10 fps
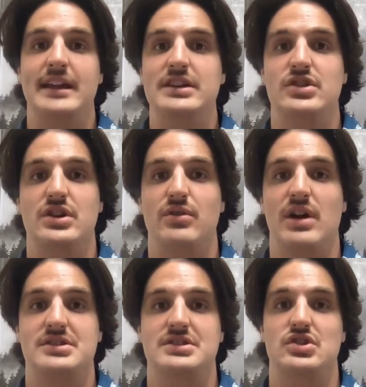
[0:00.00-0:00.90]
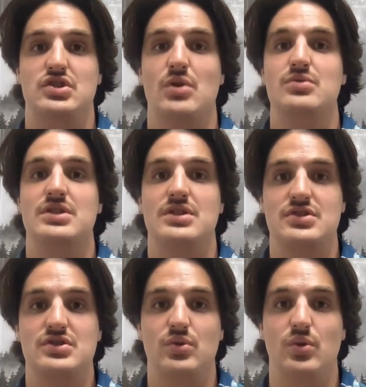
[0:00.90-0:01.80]
any generosity shown to the
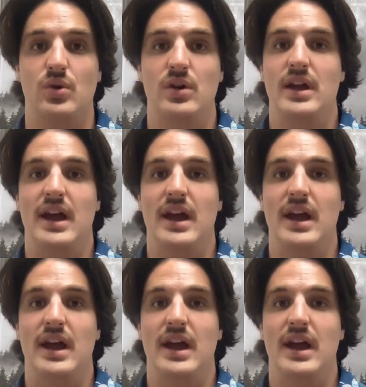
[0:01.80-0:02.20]
school,